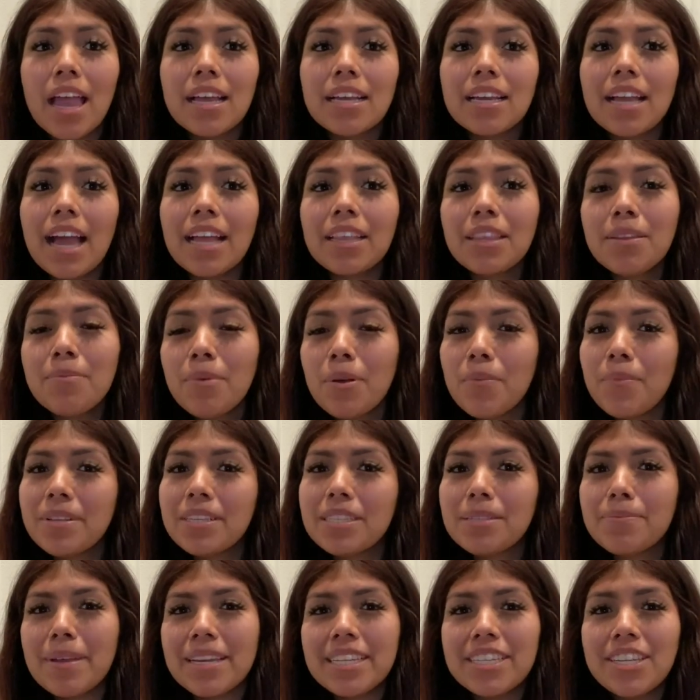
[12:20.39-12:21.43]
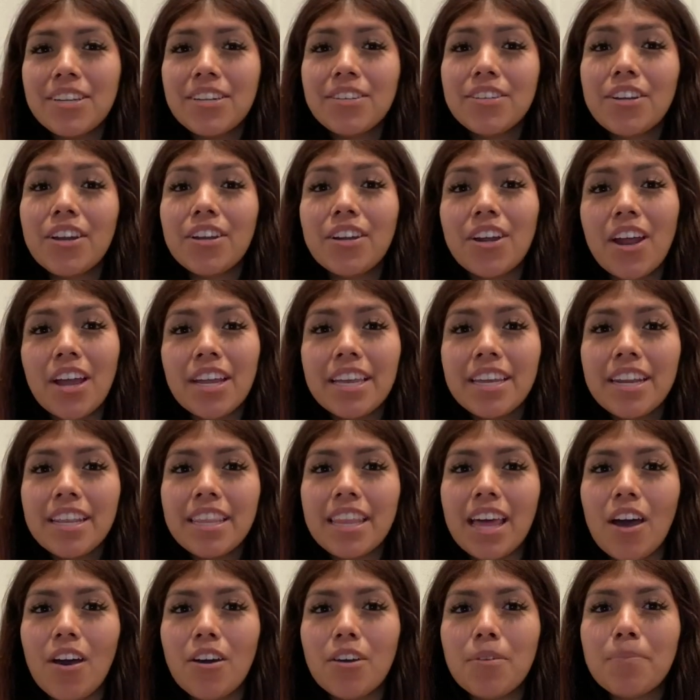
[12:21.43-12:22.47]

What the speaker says: At the moment, spectators are not yet allowed,